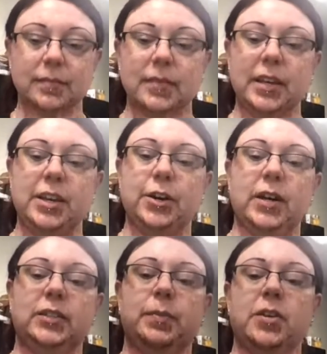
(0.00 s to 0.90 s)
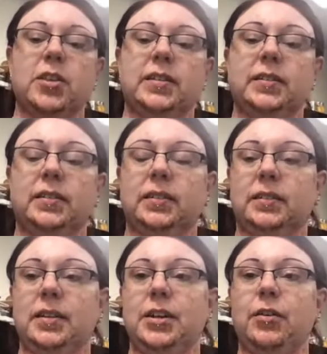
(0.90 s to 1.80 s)
As much as,
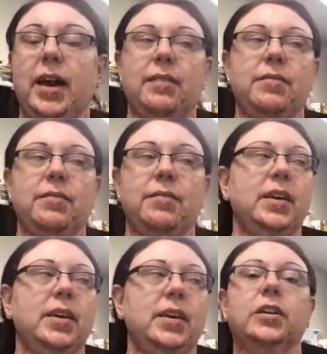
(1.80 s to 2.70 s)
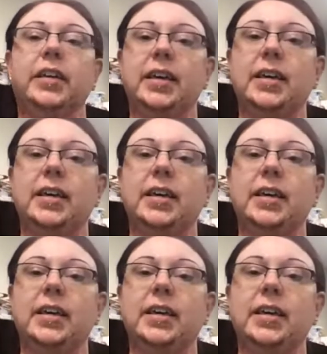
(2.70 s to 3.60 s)
having a
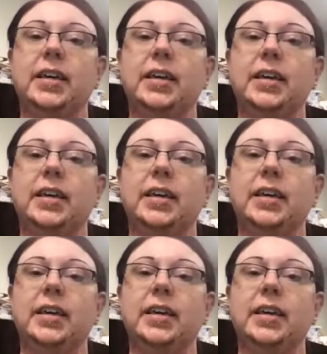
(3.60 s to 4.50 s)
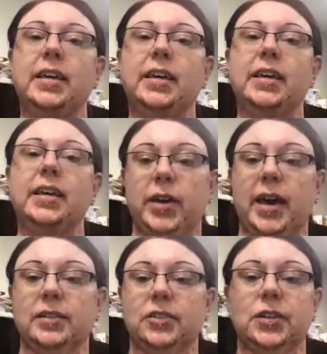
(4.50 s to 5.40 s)
chunky, snuggly cat is great because more
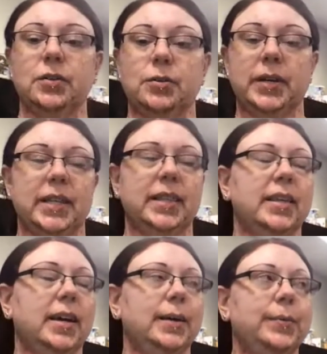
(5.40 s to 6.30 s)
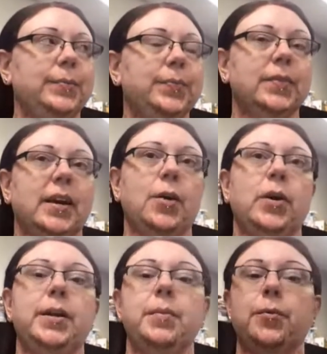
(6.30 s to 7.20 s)
cat to snuggle with. I
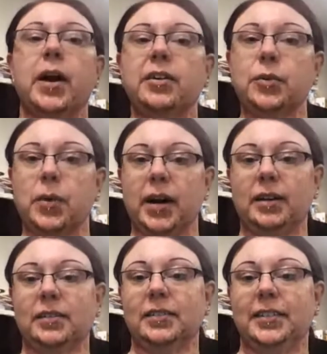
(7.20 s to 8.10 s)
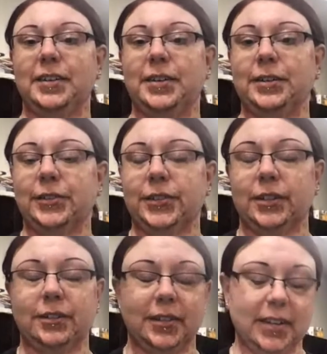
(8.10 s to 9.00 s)
want him around a while, so